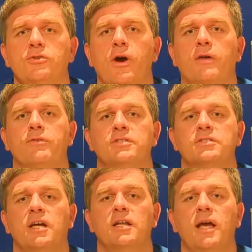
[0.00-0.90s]
you every
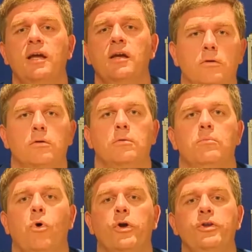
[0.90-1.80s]
Sunday.
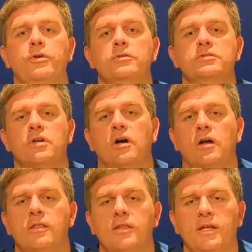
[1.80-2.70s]
More news
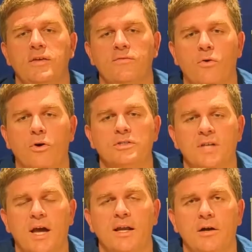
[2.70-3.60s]
on the
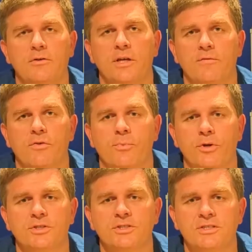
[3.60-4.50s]
Forest Hideout gift with
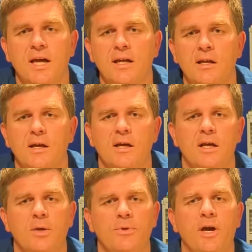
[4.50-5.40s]
purchase set.
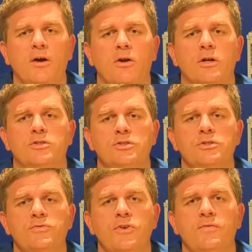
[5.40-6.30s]
It'll be out on
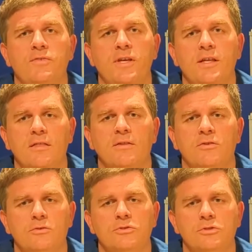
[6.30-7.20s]
June 15th
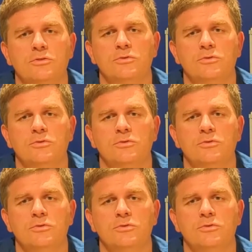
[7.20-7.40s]
to June